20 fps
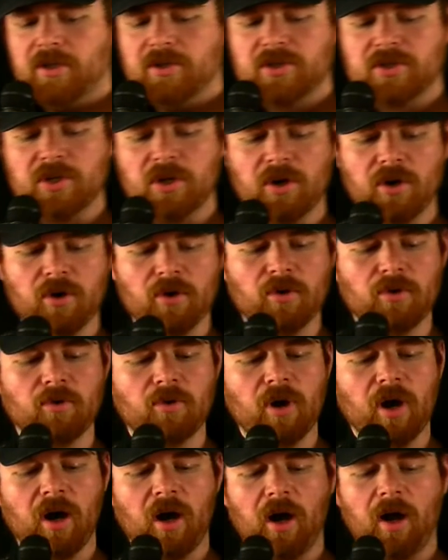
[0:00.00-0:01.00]

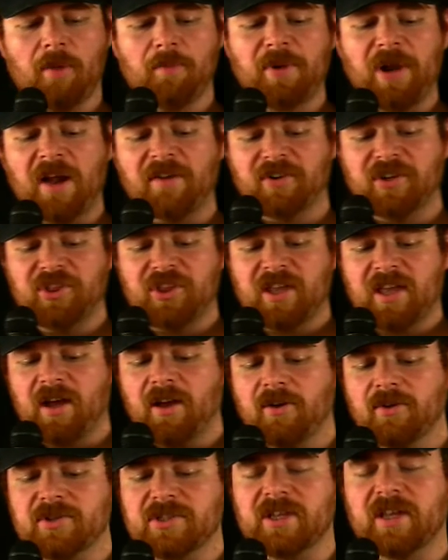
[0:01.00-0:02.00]
So, but everything
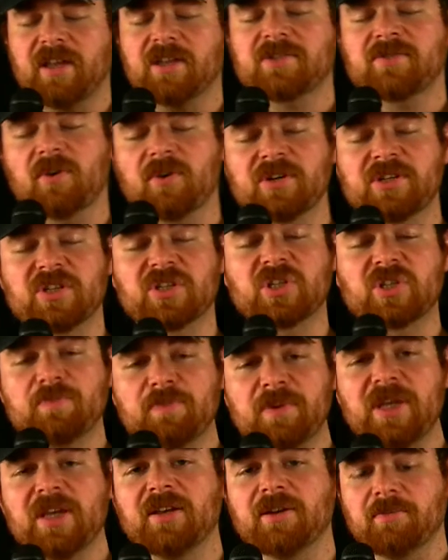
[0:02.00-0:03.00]
else, as far as his
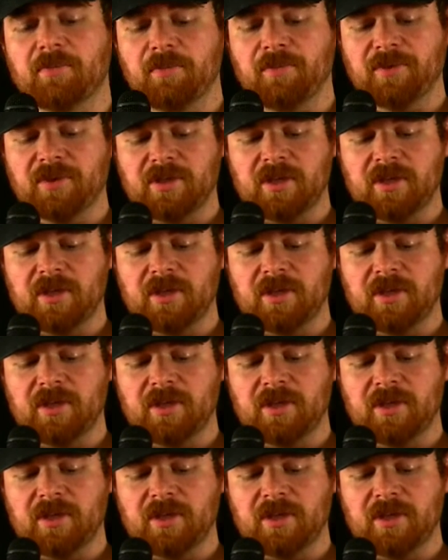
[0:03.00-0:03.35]
speed,